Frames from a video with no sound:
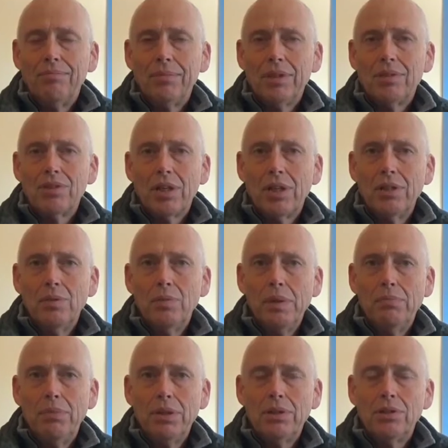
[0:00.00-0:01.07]
So we
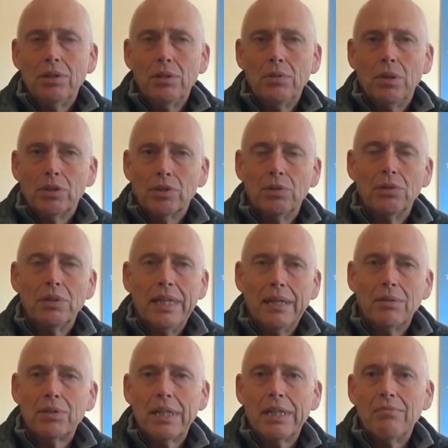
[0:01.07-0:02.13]
put it through what's called an
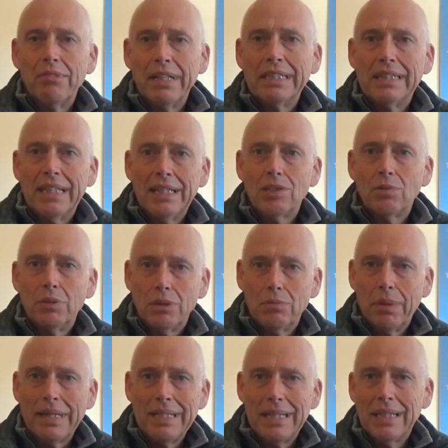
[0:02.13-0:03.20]
L-shaped rig test, which
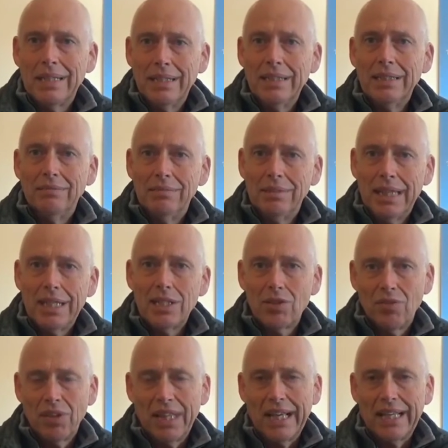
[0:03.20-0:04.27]
basically tests
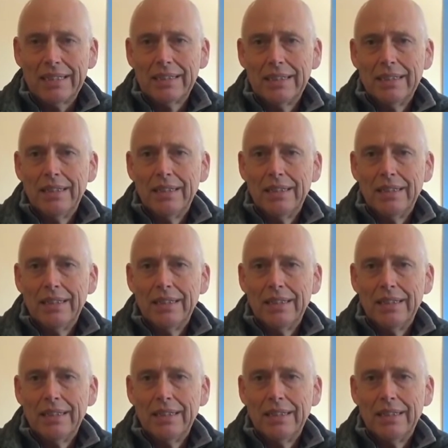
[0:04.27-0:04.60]
for that.